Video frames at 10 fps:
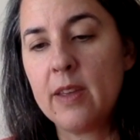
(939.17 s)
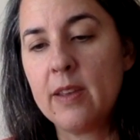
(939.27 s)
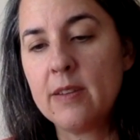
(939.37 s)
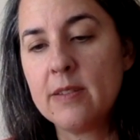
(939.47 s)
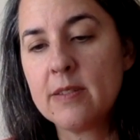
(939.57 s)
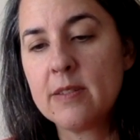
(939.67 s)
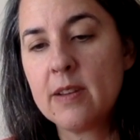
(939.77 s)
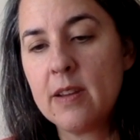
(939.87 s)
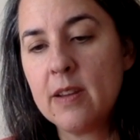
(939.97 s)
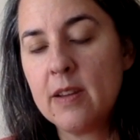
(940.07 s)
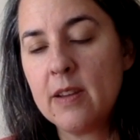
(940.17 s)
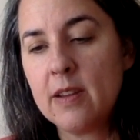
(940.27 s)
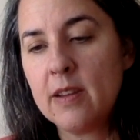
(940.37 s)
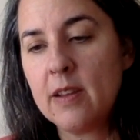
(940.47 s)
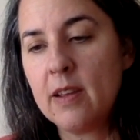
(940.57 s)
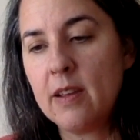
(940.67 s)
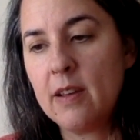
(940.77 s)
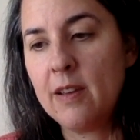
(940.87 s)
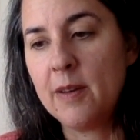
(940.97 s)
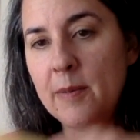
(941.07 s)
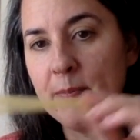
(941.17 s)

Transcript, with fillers: and um,